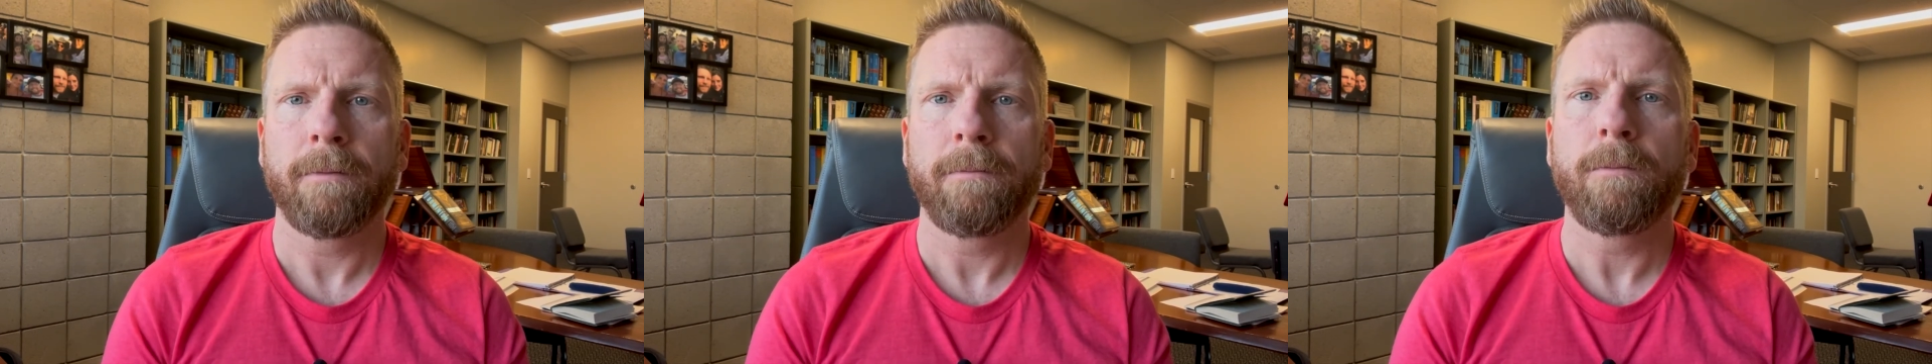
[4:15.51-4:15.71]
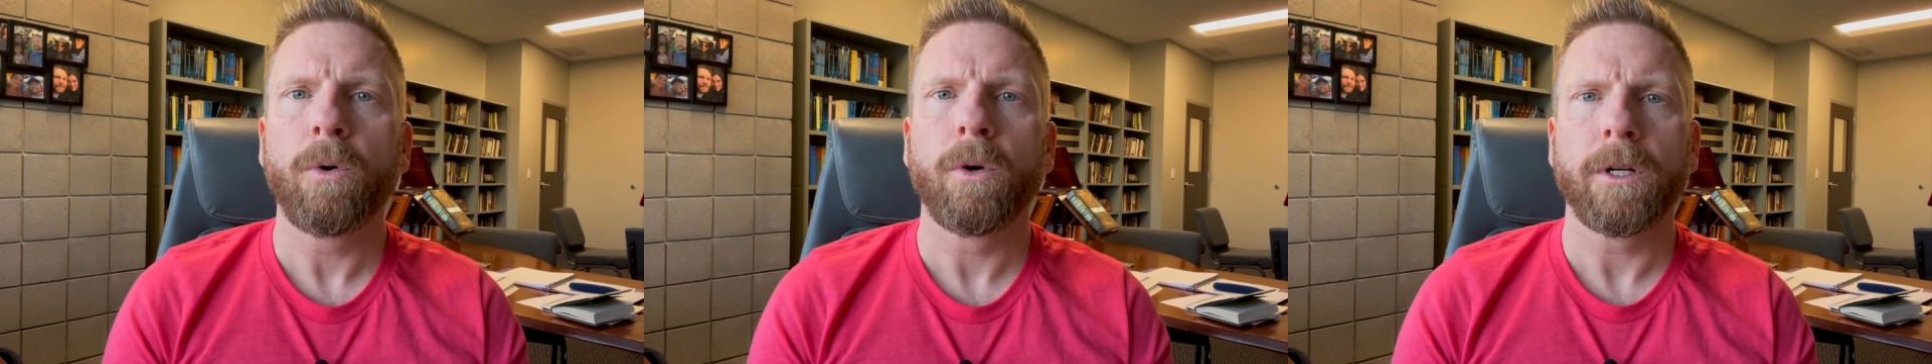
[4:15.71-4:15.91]

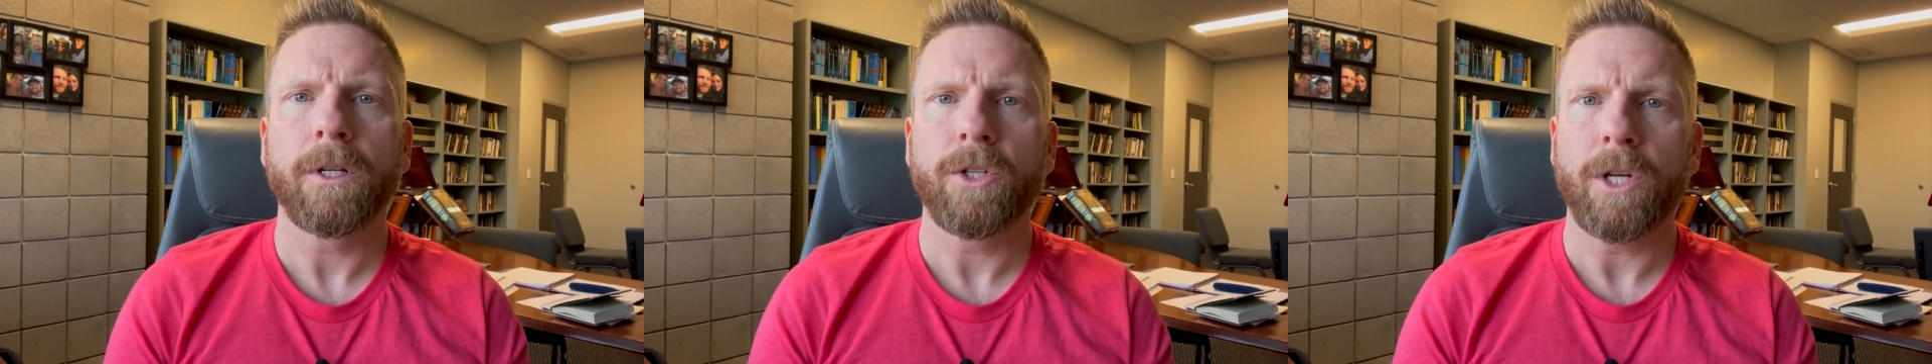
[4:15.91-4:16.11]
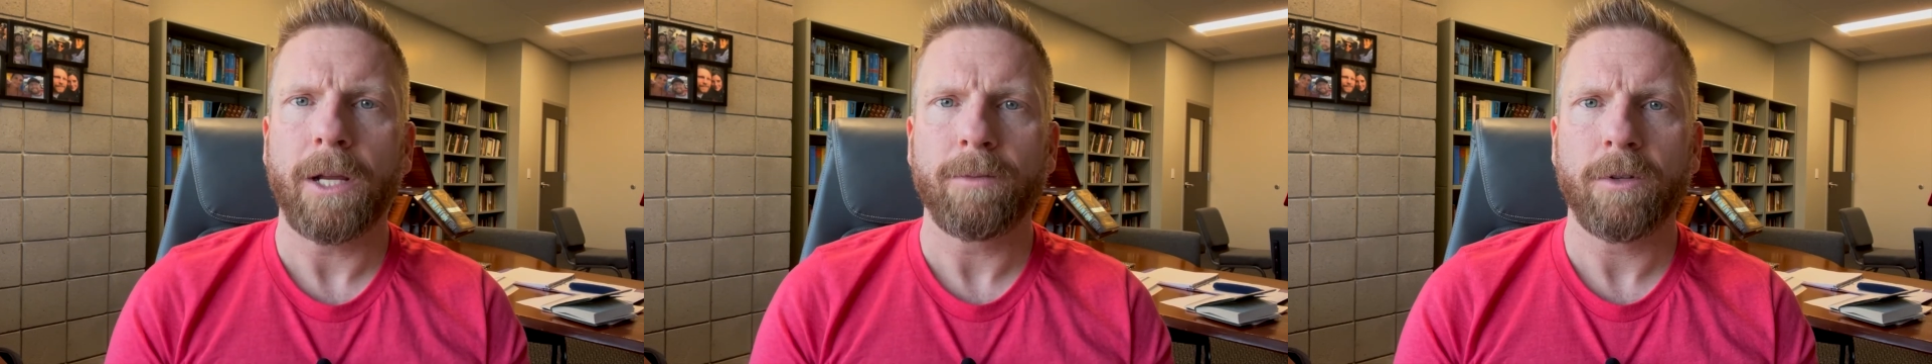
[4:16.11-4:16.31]
more at
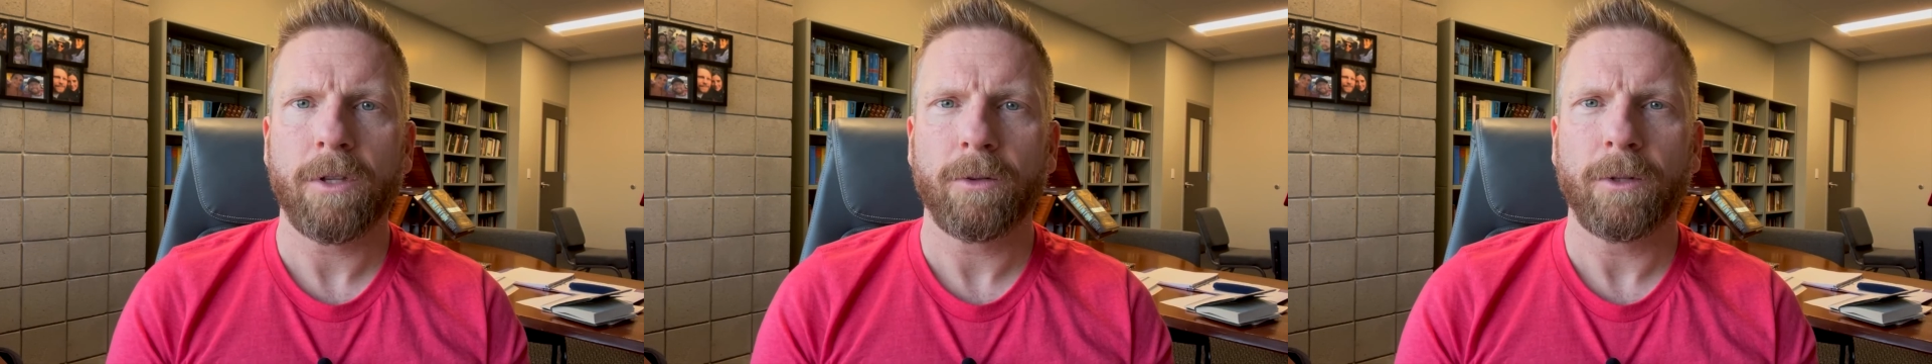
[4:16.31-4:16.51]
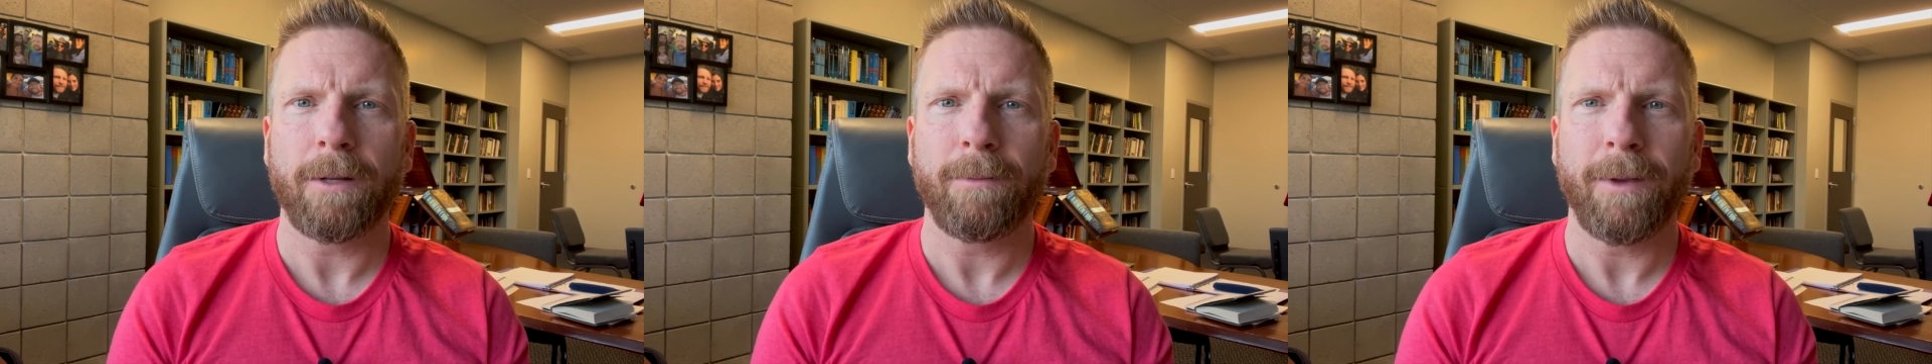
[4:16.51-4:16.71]
James
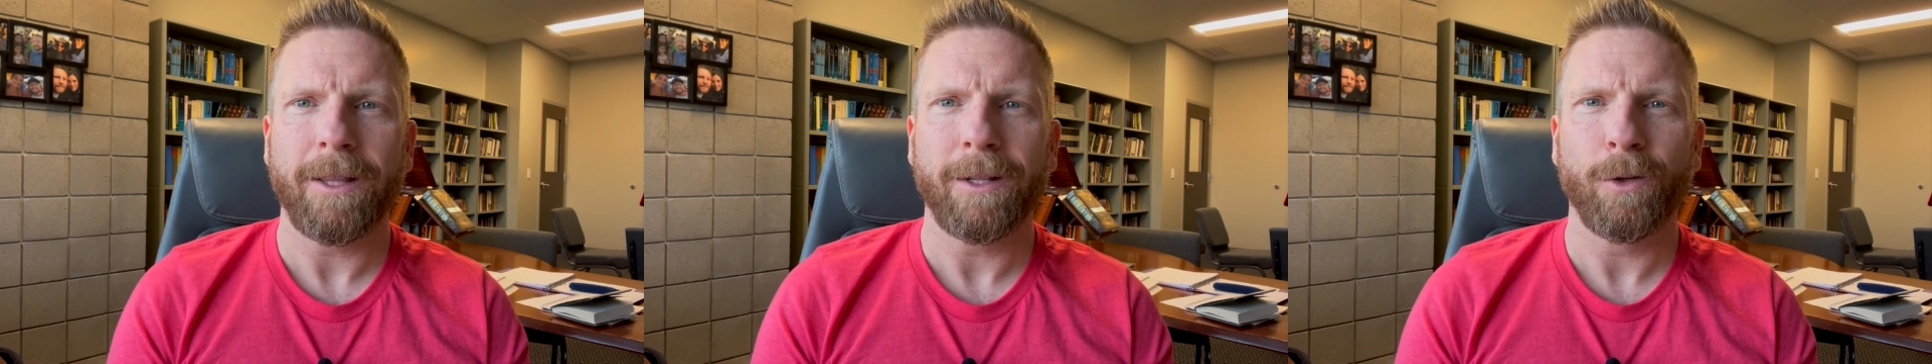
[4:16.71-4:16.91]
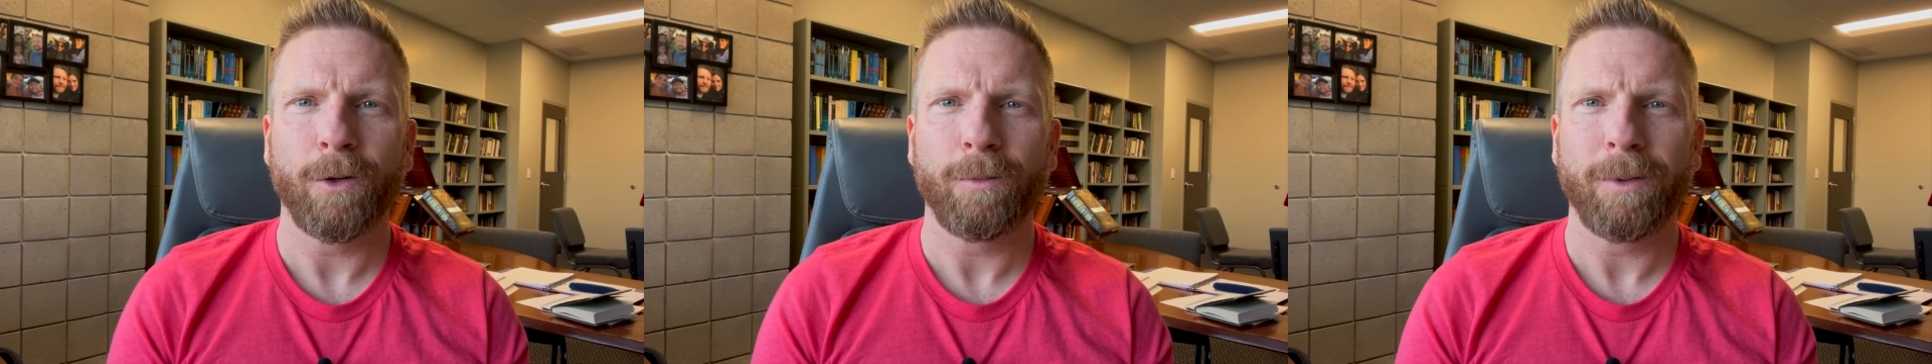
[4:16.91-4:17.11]
three. May
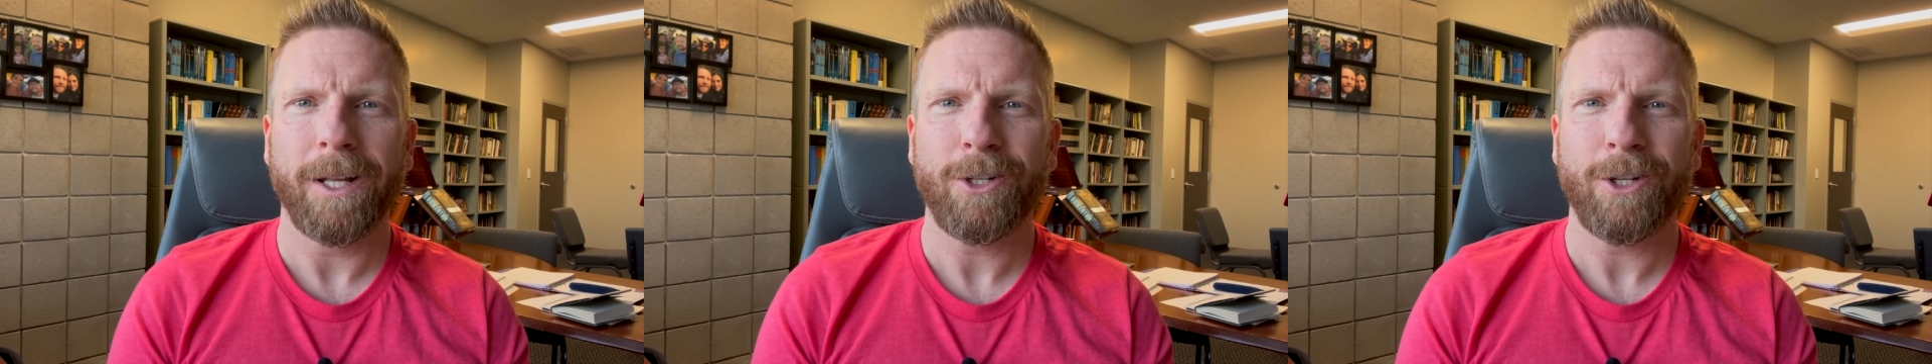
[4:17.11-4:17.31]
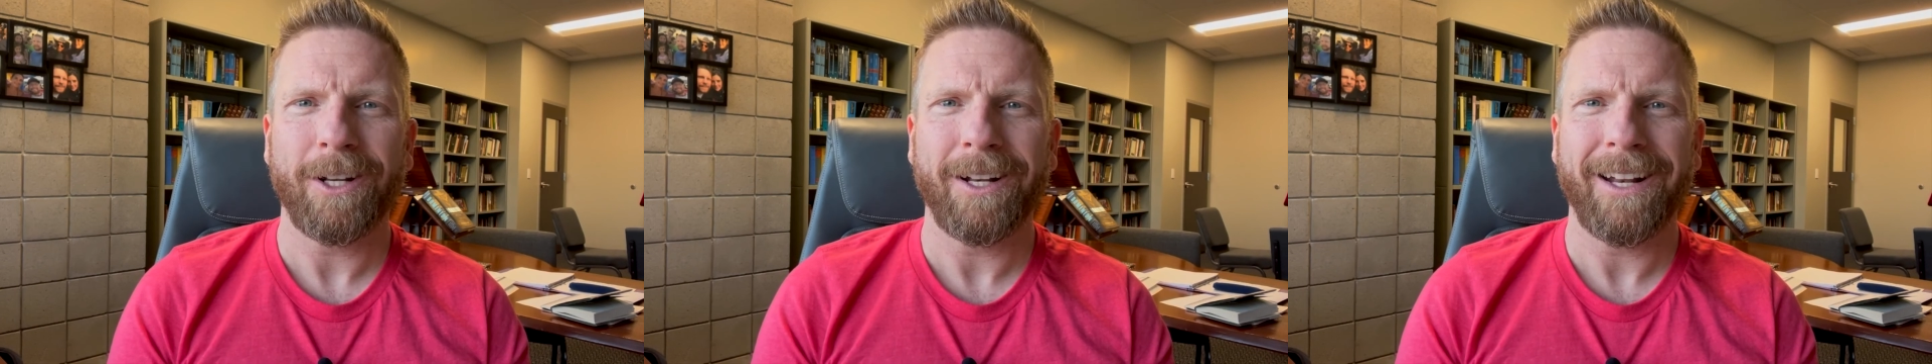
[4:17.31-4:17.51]
the Lord
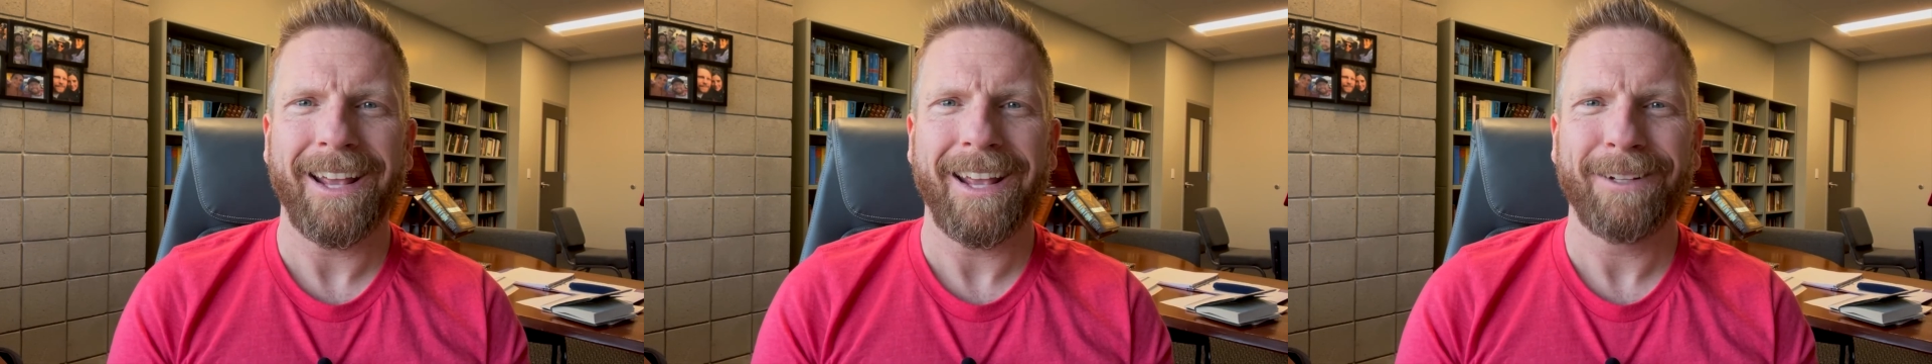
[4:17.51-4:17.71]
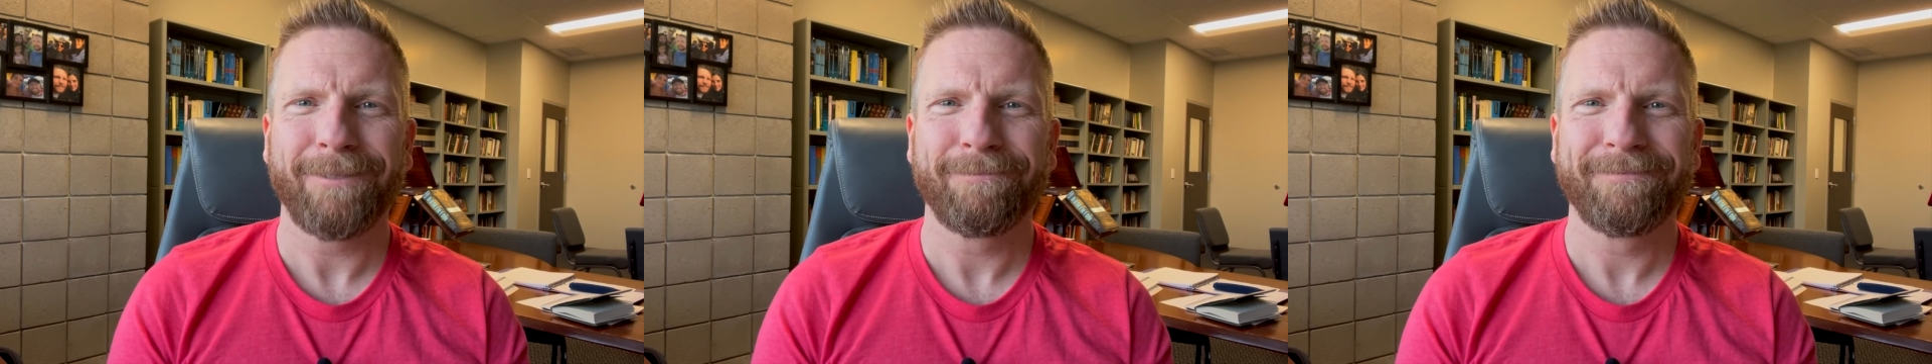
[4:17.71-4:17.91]
bless you
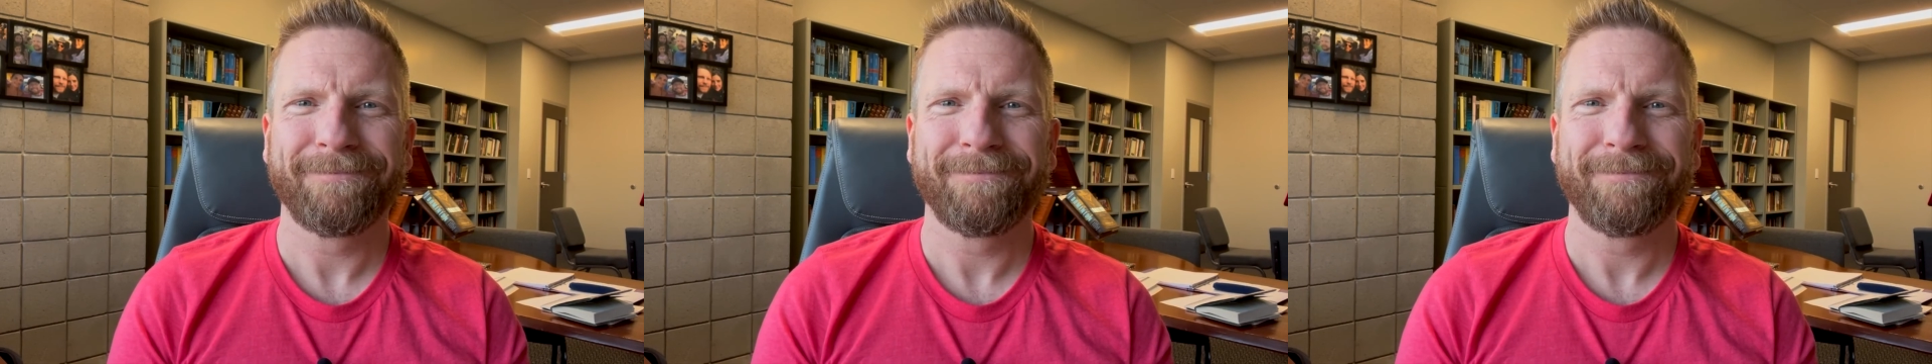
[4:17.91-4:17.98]
today.